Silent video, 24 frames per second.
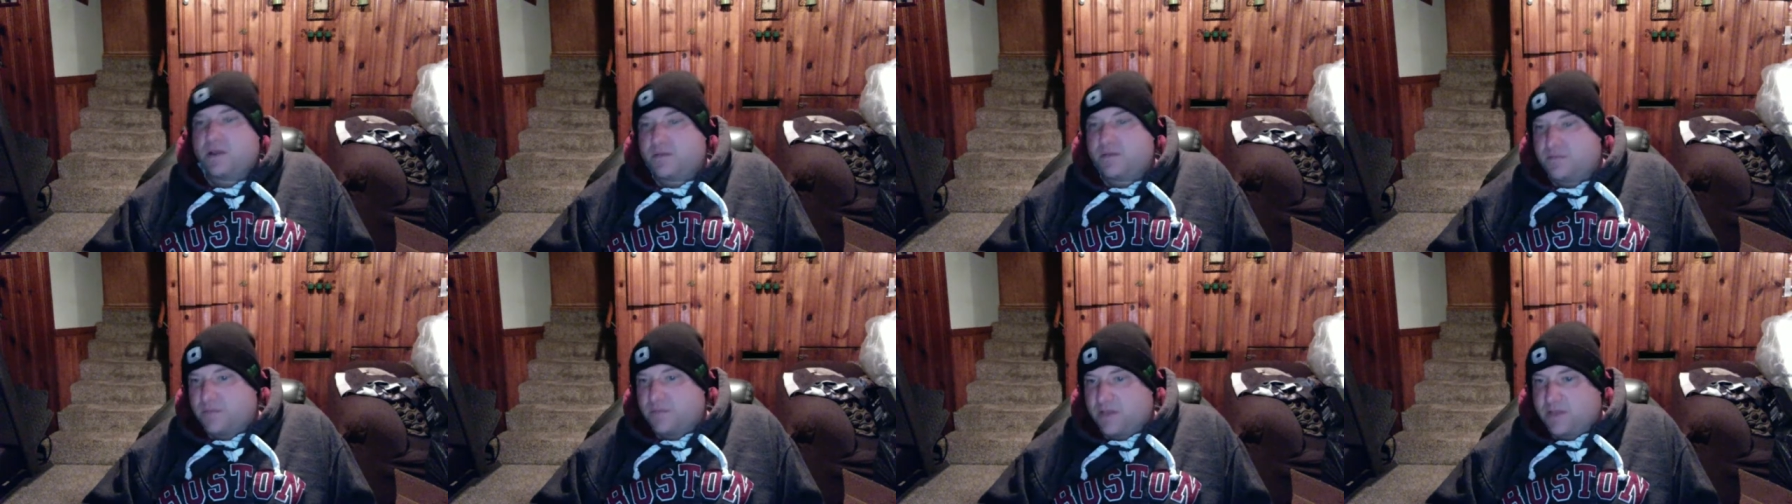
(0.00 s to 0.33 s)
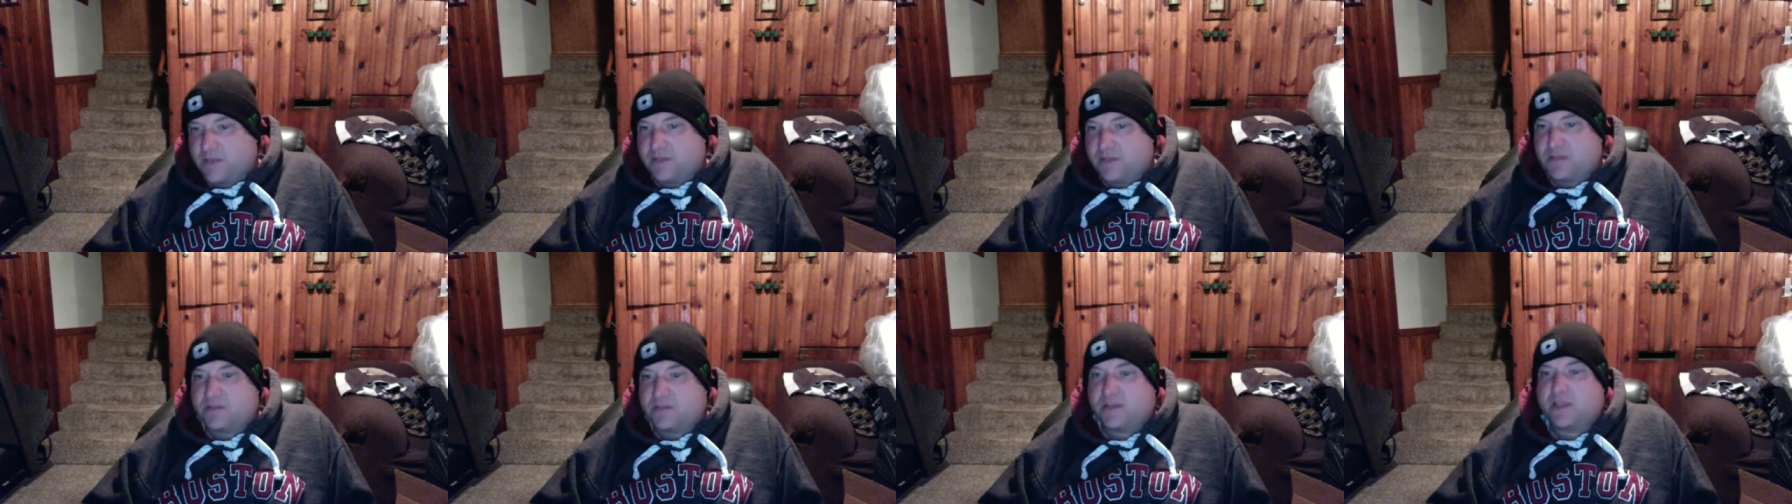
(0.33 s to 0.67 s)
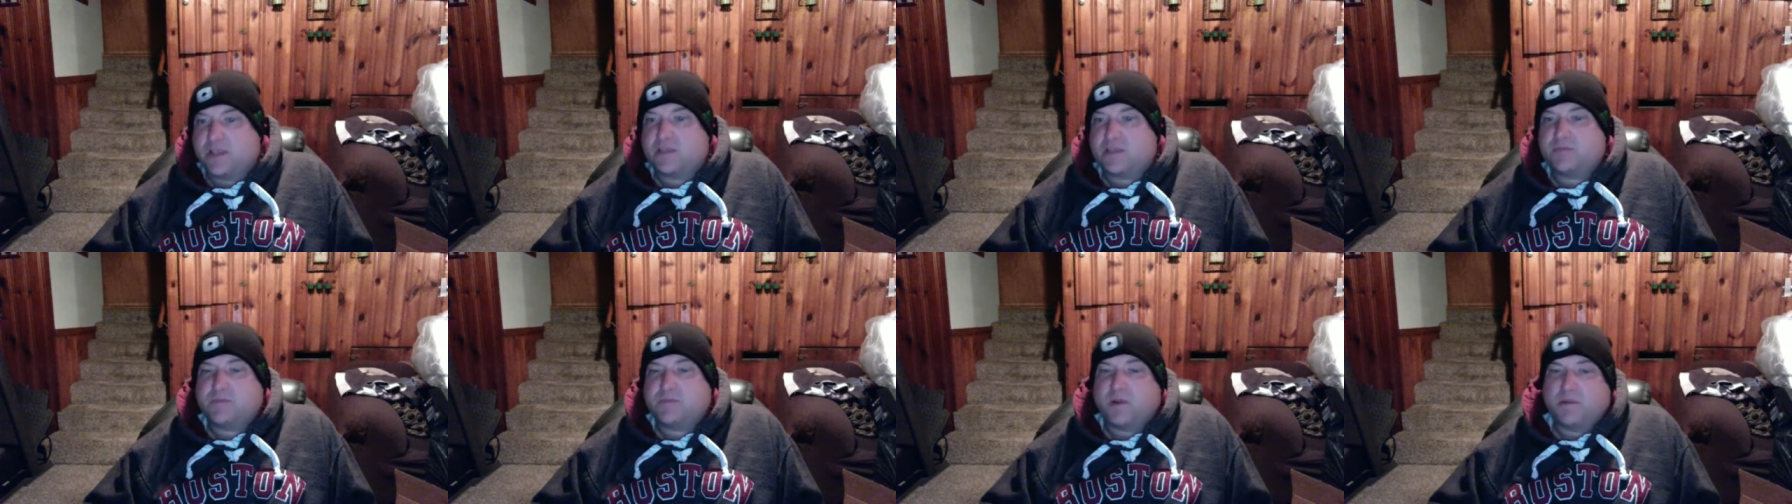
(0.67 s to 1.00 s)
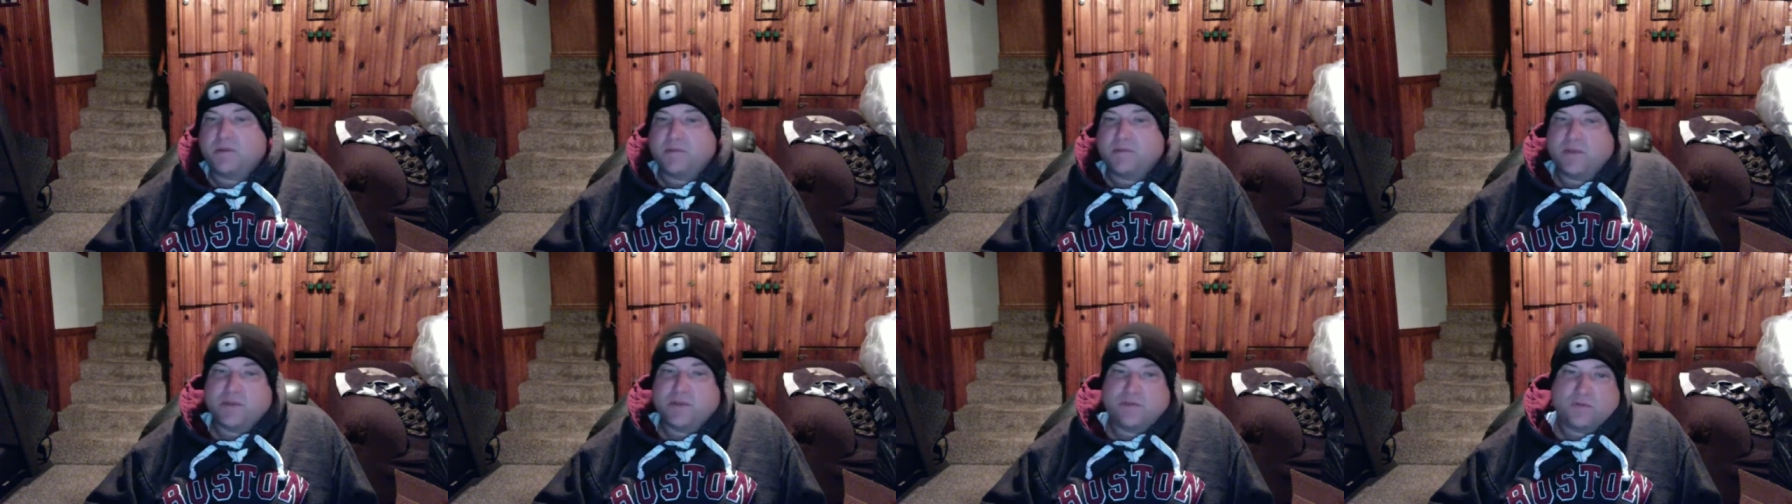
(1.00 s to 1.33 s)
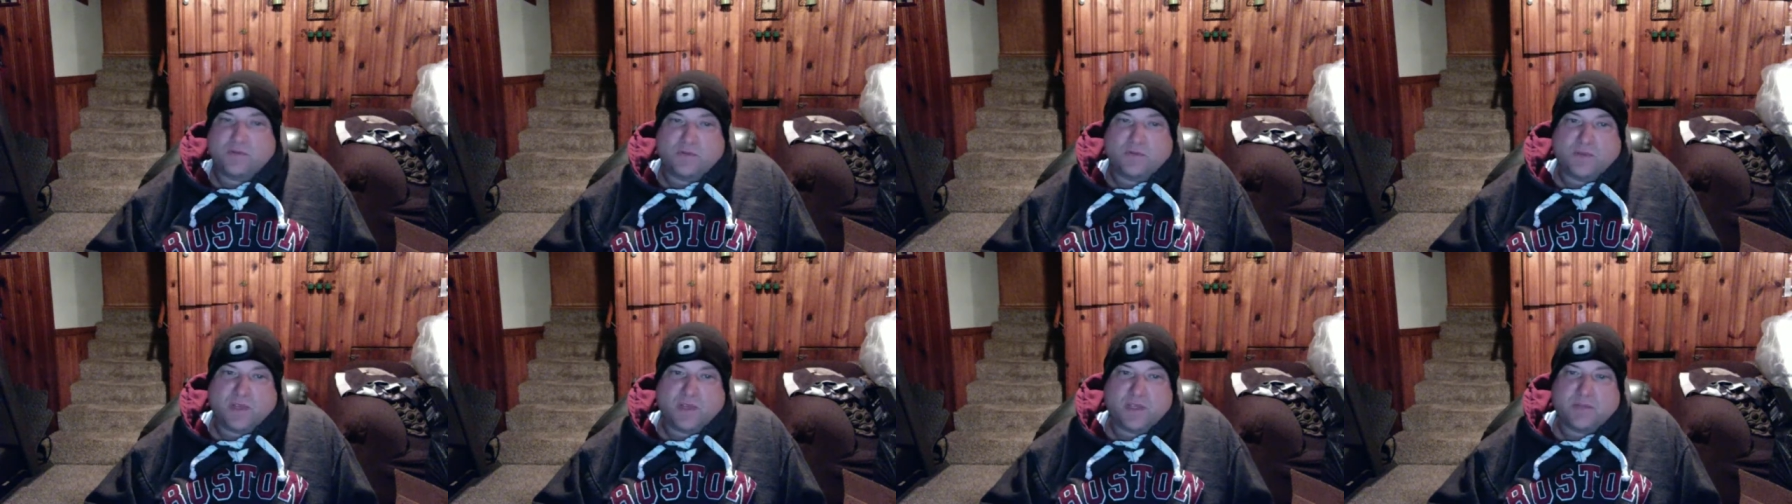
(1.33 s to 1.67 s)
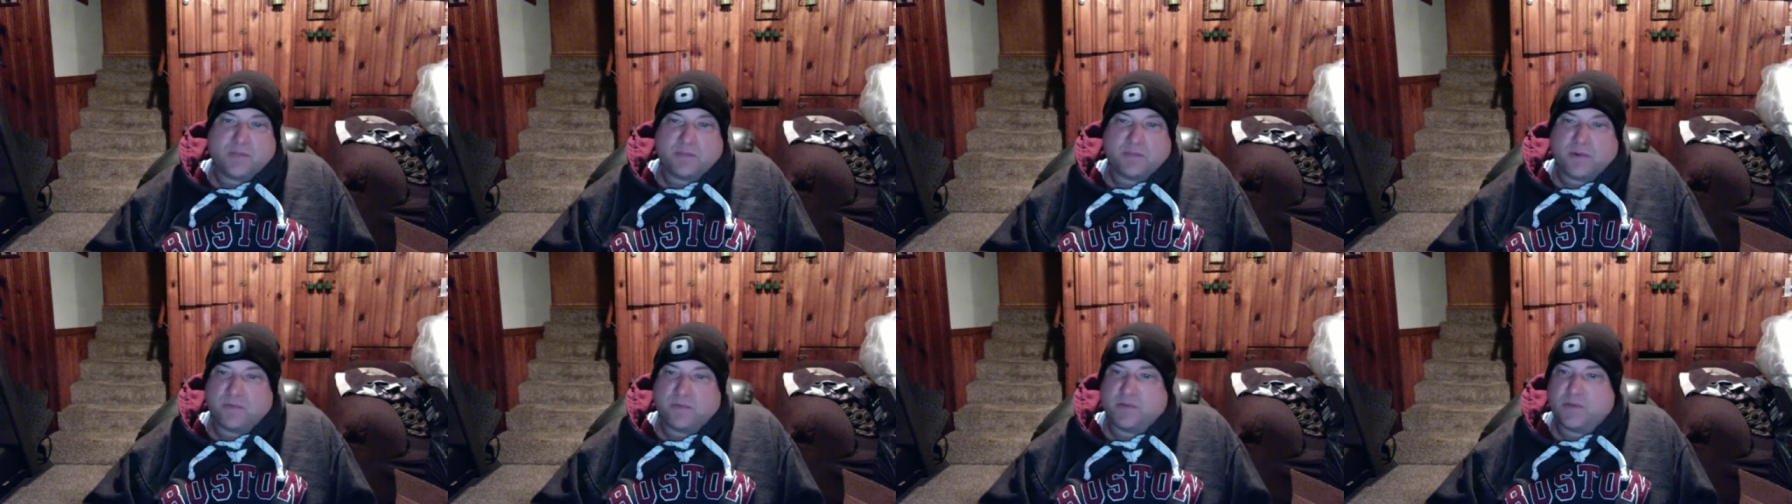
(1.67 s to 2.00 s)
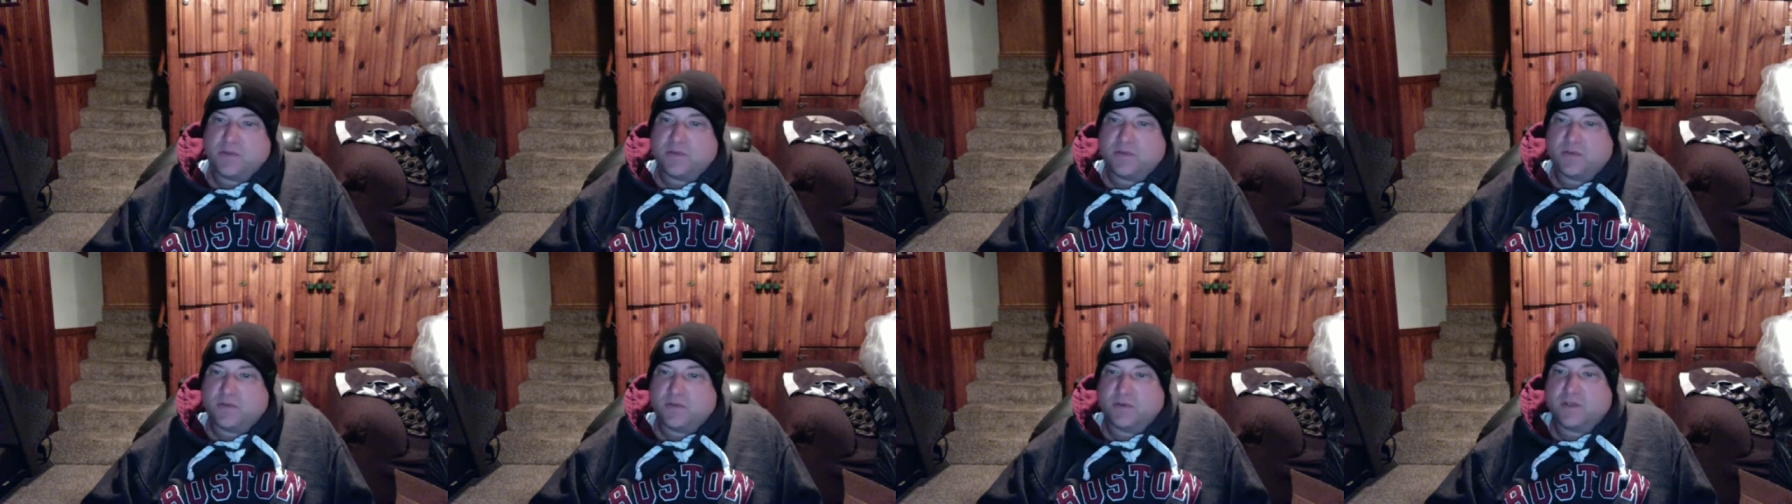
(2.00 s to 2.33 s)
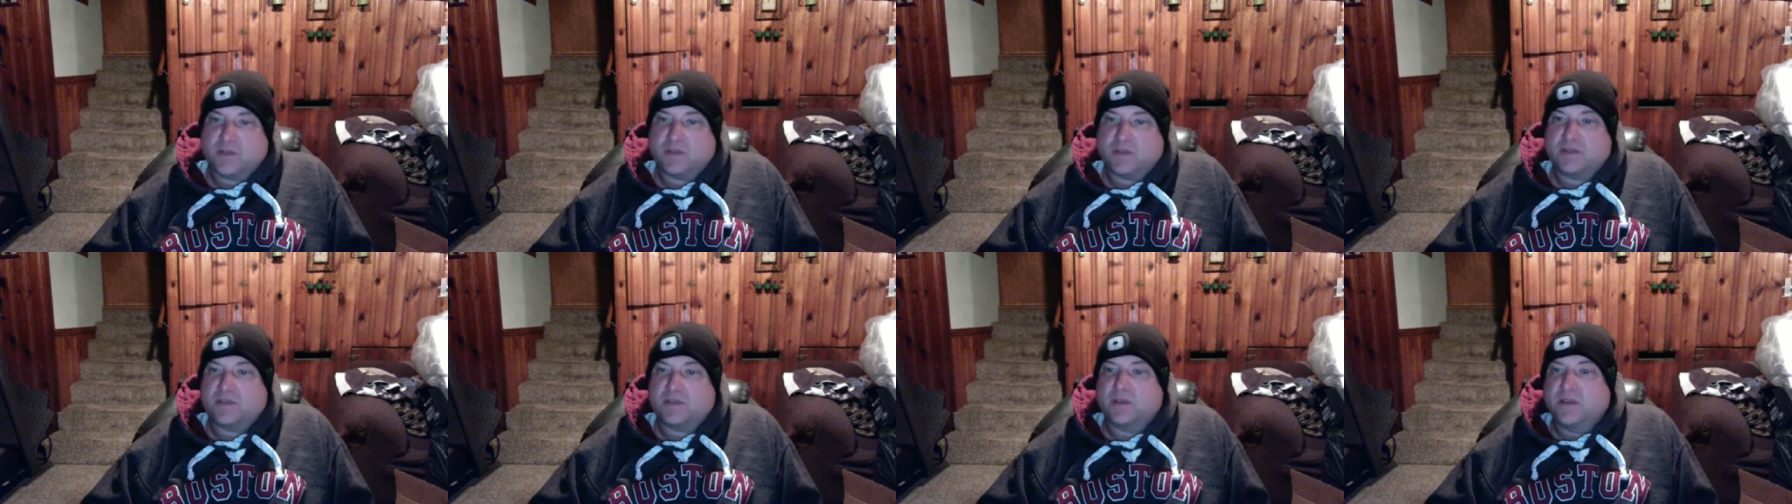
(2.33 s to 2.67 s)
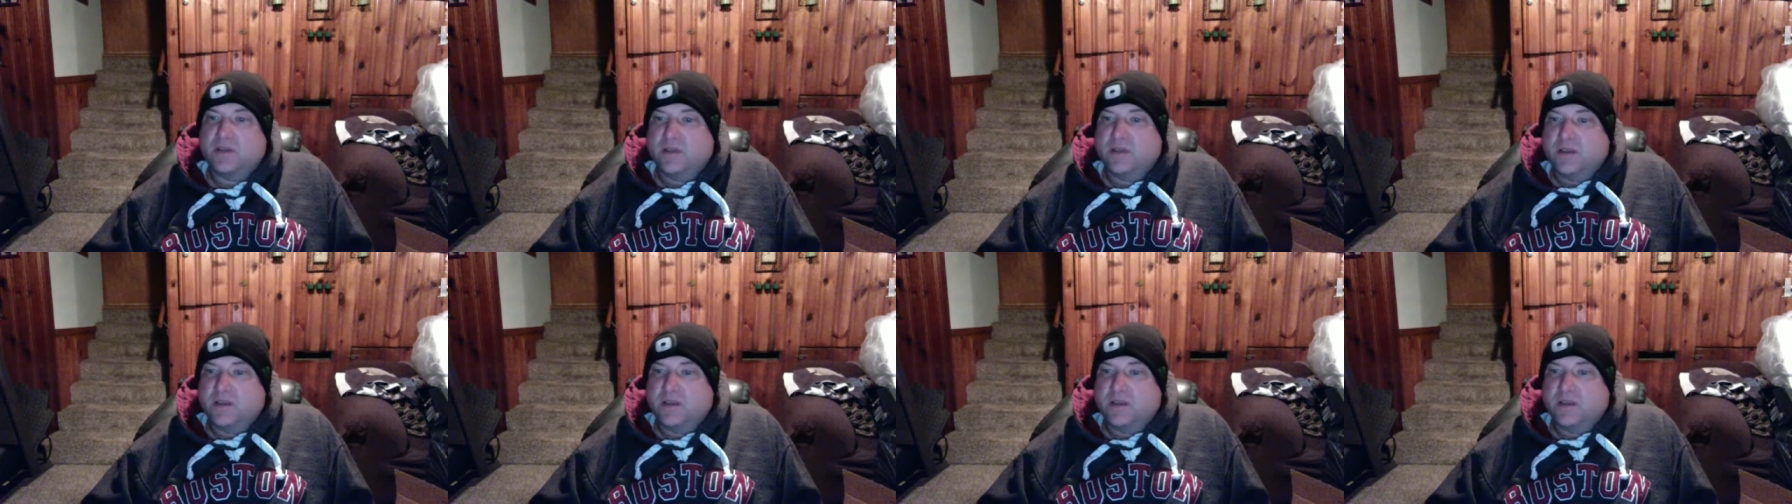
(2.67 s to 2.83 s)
That's probably true. That's probably true because